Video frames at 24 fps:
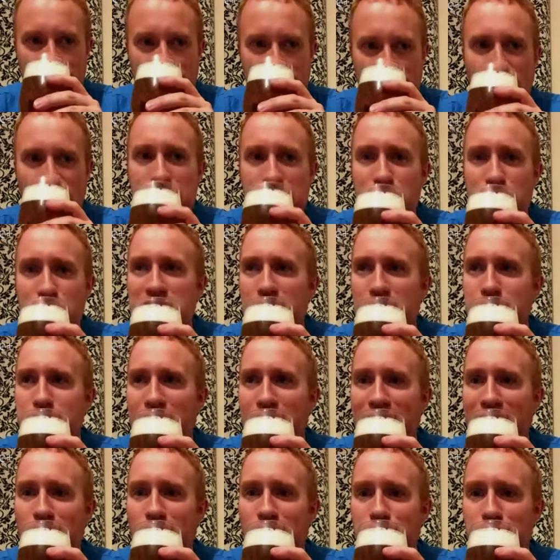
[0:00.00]
very much like
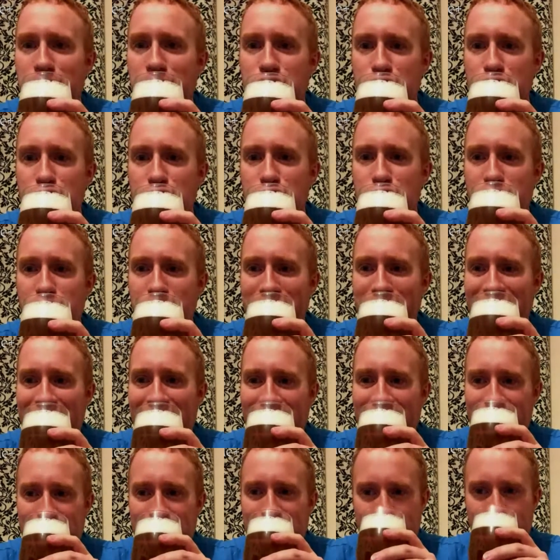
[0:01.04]
pineapple juice from a
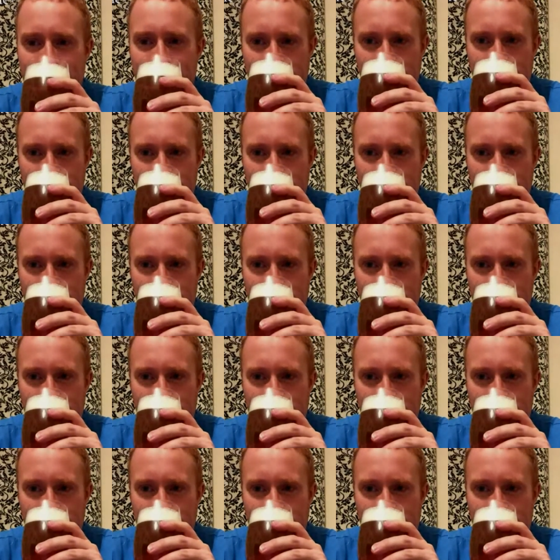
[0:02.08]
can.